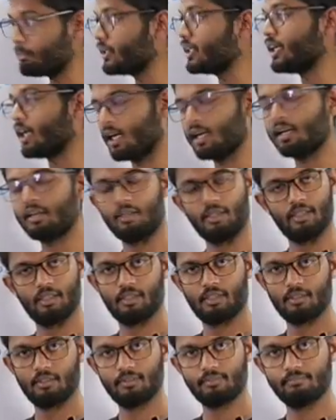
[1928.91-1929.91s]
per
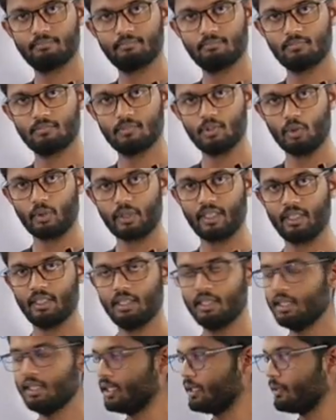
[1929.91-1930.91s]
100.
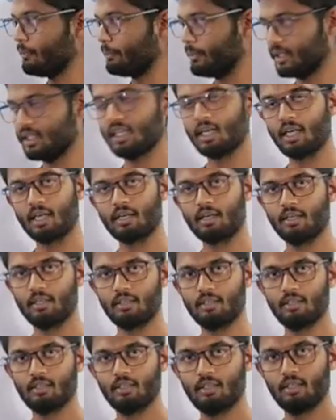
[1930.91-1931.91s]
Okay, per
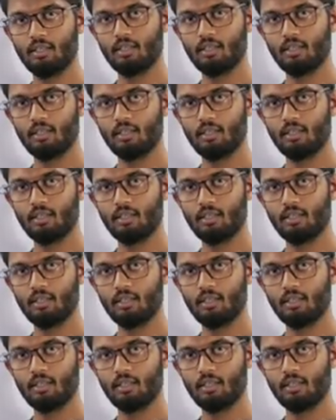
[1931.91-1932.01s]
100.